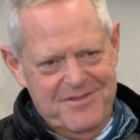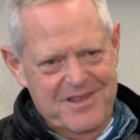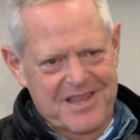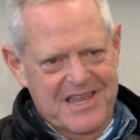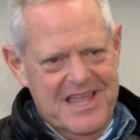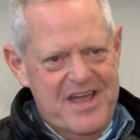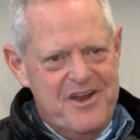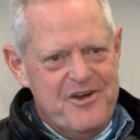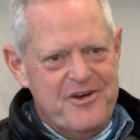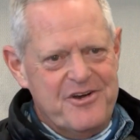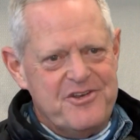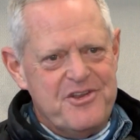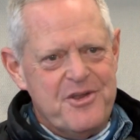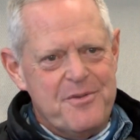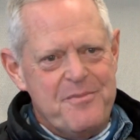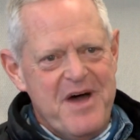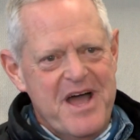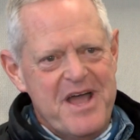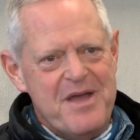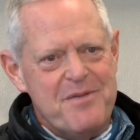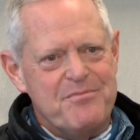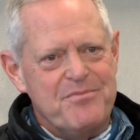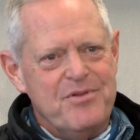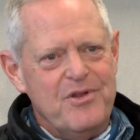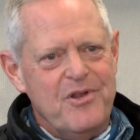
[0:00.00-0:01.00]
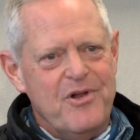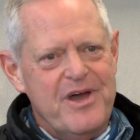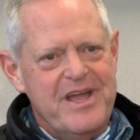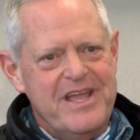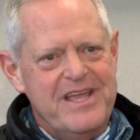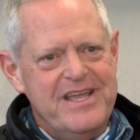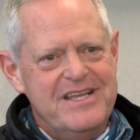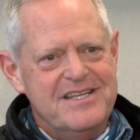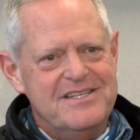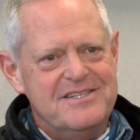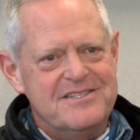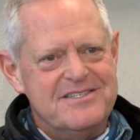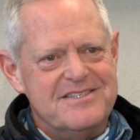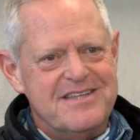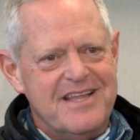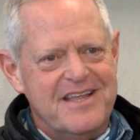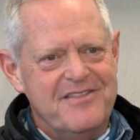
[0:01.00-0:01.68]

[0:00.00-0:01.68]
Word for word: letter to my employees,